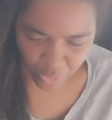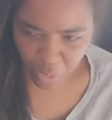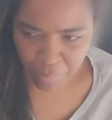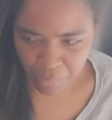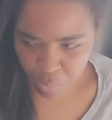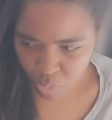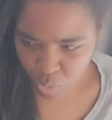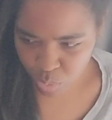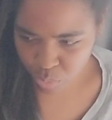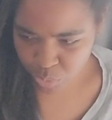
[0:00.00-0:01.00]
are people
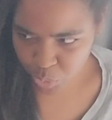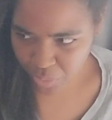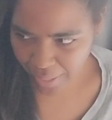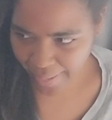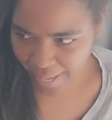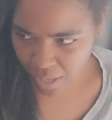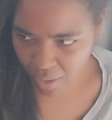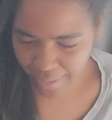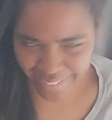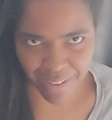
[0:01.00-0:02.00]
who do their hair
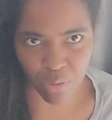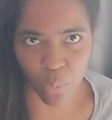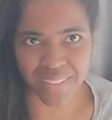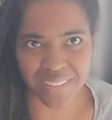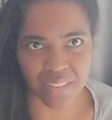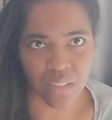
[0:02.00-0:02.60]
and have always